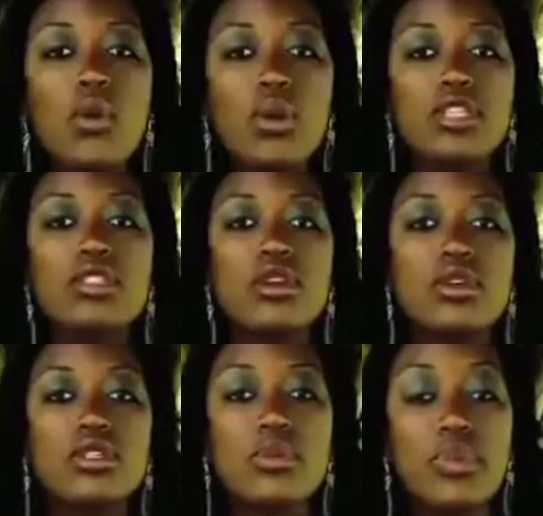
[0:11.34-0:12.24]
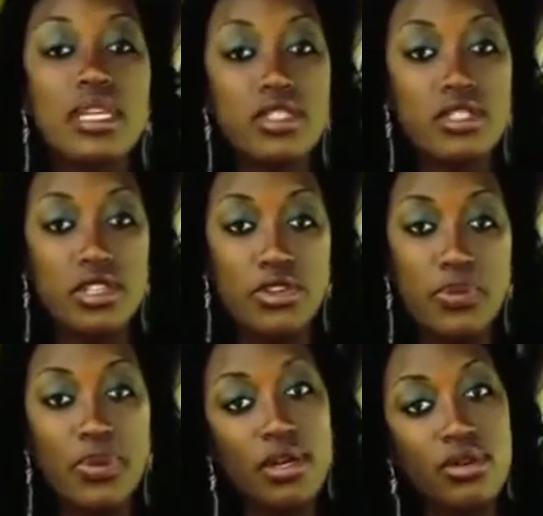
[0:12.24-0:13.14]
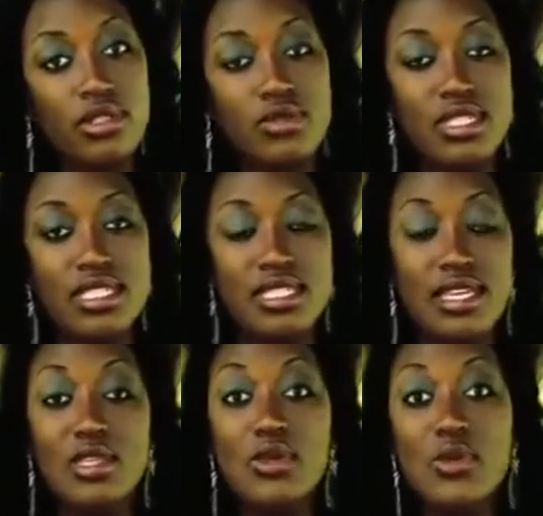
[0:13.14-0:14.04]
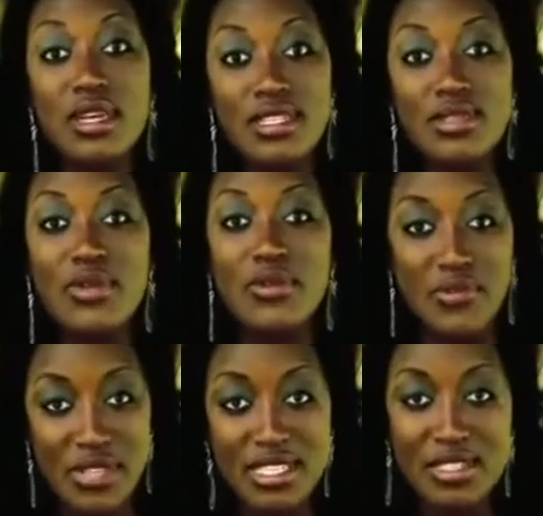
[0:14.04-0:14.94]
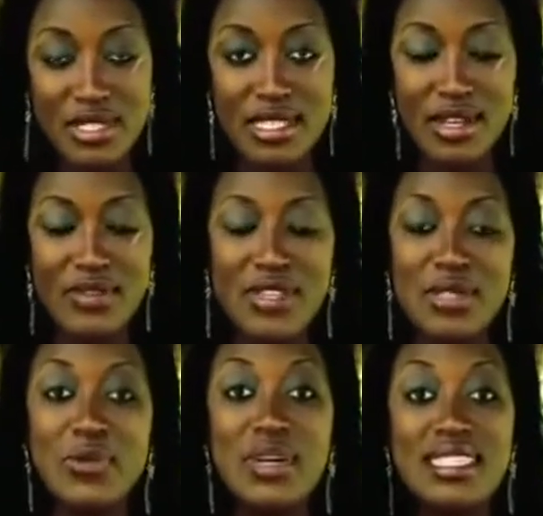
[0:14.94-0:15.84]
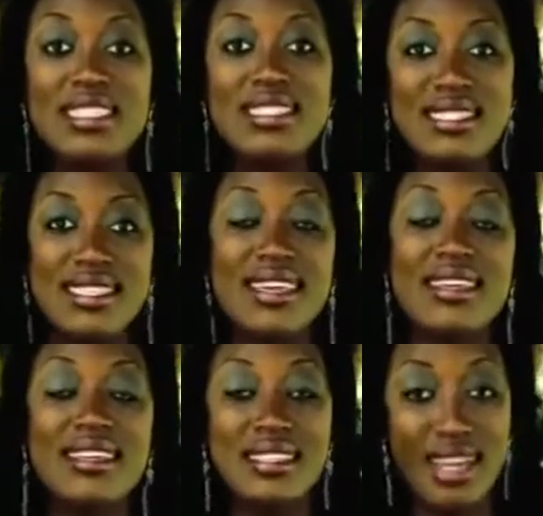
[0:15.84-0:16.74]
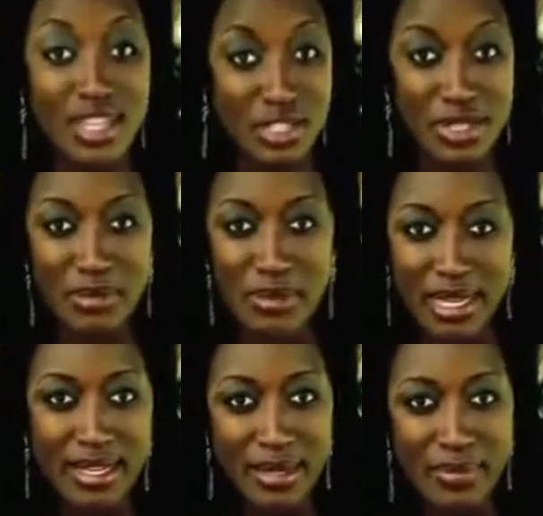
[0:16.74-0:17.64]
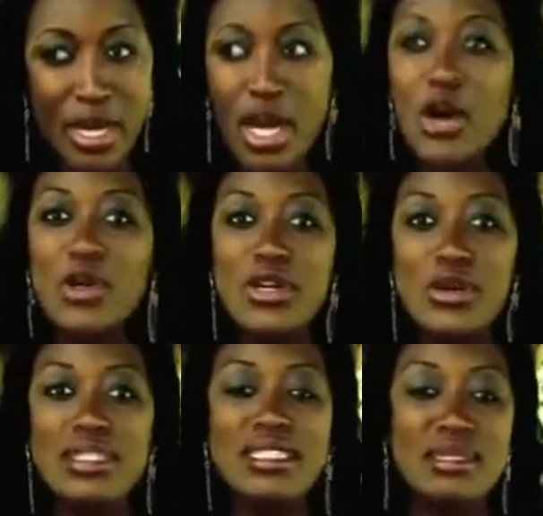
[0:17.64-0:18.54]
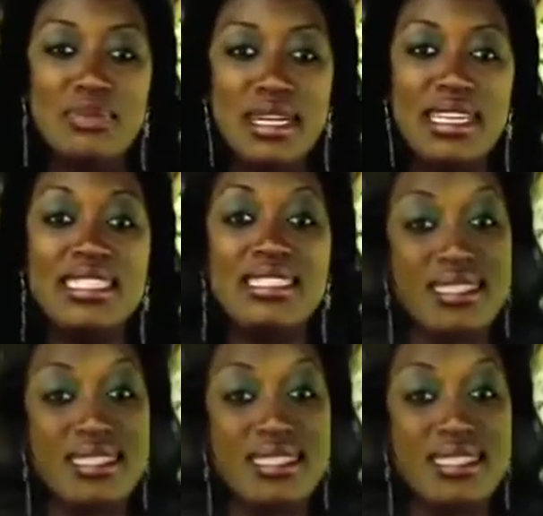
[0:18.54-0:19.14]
When you talk to Major General Pecos Kutesa, you want to convince yourself that what he's saying is actually made up or not as bad as it